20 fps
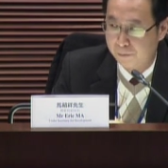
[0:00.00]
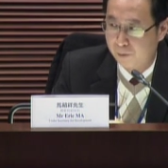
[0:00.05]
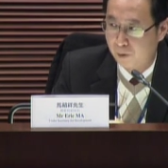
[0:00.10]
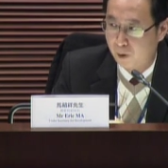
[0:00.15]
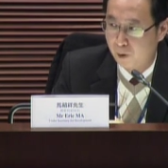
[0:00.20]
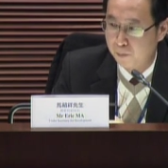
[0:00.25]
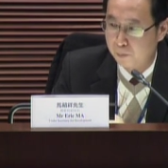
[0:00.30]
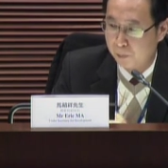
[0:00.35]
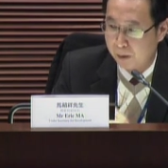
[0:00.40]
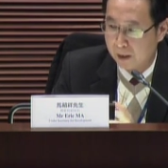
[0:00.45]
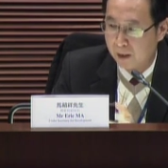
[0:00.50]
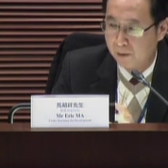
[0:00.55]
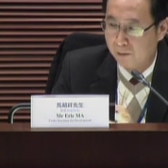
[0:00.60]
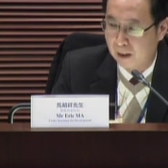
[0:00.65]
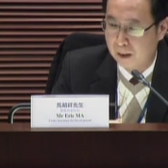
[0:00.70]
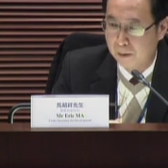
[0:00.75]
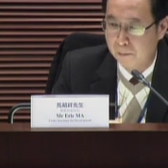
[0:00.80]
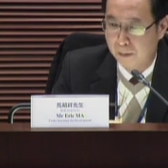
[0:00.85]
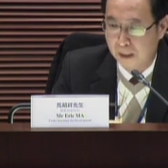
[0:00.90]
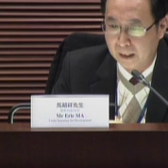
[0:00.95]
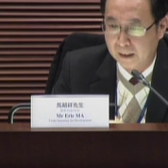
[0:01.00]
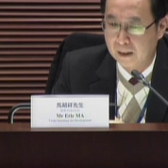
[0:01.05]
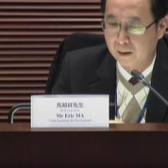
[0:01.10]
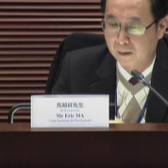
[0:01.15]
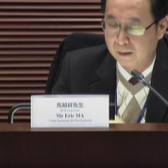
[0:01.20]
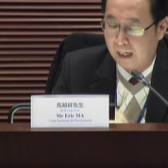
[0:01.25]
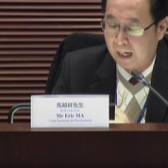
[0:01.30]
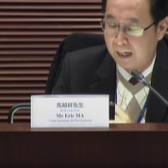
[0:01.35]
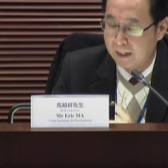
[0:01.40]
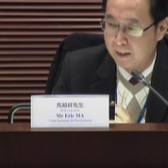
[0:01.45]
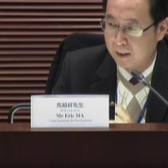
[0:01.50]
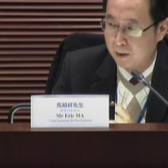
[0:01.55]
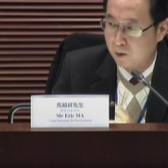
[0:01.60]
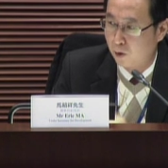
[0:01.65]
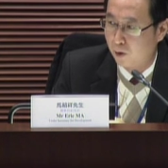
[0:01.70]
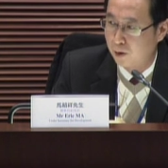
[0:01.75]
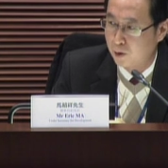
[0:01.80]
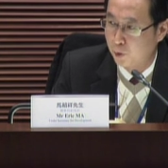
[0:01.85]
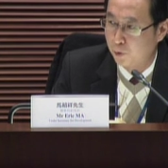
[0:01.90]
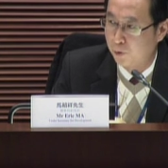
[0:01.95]
Uh, there is still a very high
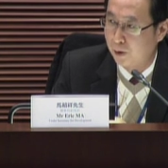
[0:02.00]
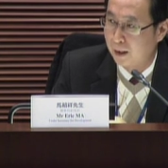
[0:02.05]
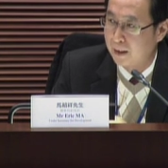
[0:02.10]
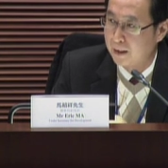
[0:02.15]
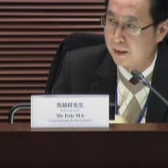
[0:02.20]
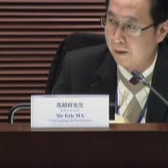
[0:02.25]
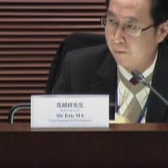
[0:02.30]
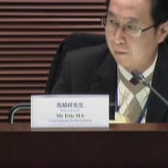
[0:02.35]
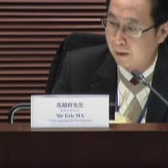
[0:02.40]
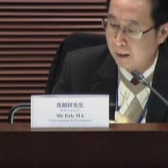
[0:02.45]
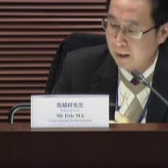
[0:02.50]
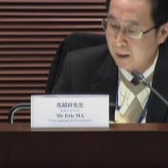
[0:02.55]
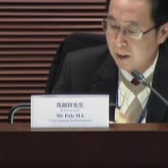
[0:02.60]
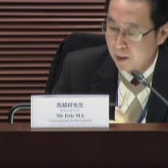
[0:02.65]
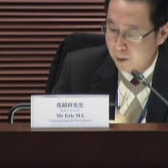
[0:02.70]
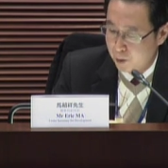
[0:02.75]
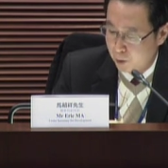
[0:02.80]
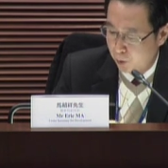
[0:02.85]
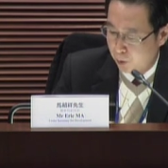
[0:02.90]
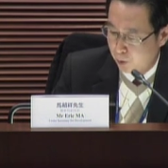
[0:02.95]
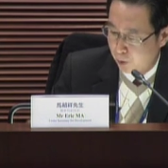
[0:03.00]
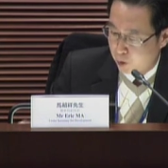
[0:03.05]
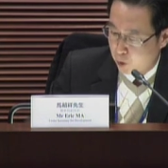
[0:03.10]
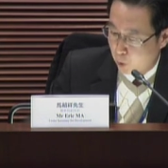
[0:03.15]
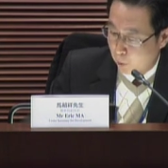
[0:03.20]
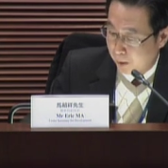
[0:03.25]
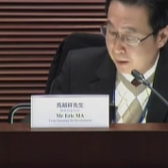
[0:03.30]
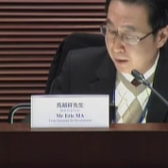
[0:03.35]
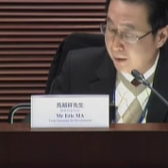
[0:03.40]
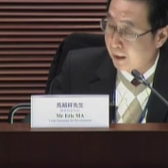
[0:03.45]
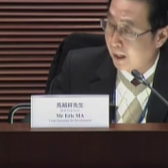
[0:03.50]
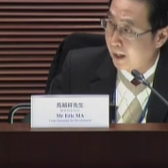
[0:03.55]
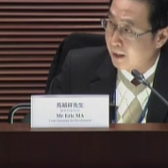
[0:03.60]
potential for redevelopment.